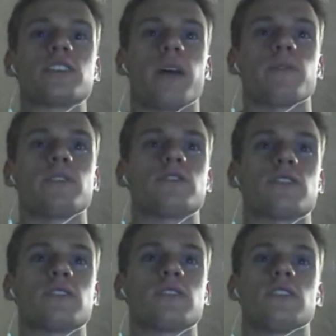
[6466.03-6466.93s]
I'm
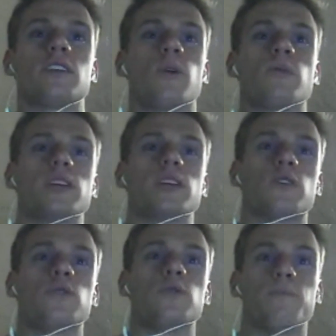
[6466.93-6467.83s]
concerned, the only
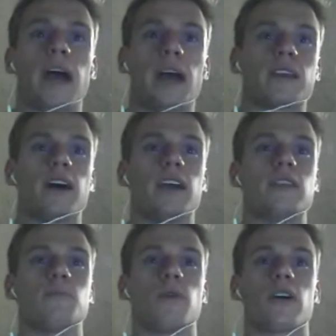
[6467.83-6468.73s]
cool bad guy
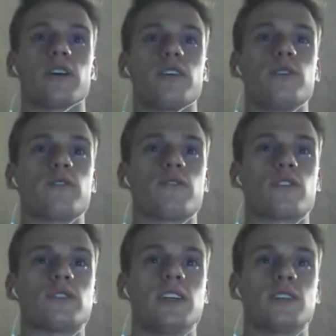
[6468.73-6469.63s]
in the Mario
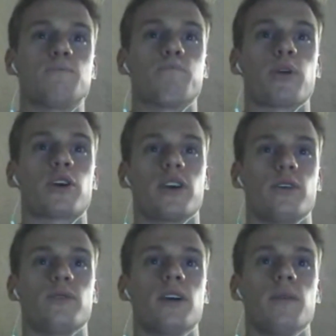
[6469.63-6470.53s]
universe is
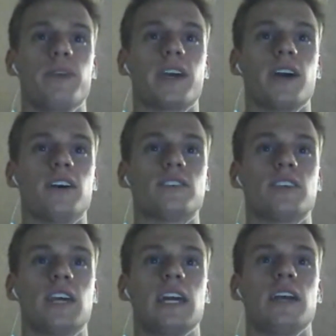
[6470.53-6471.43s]
Birdo, because
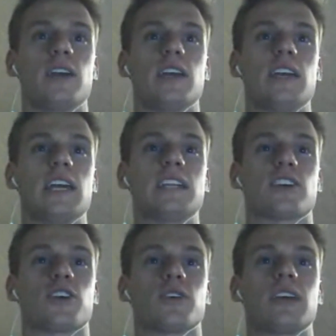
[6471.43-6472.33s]

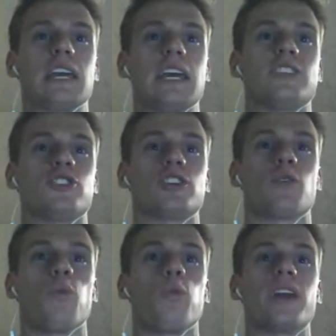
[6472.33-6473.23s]
it's just a
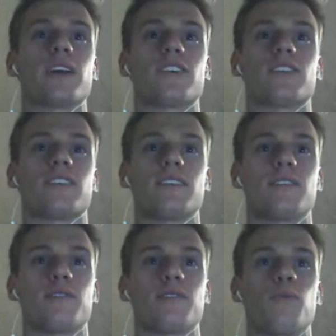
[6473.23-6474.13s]
weird
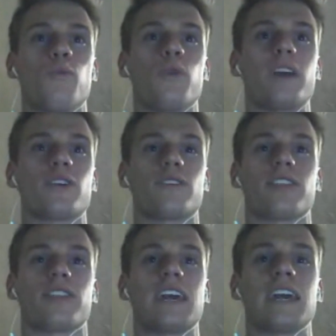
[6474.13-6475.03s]

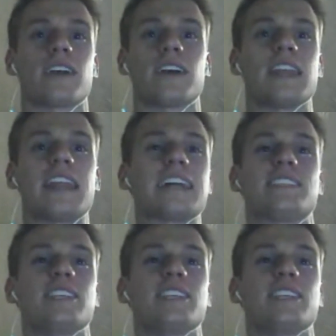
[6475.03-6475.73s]
thing, and that's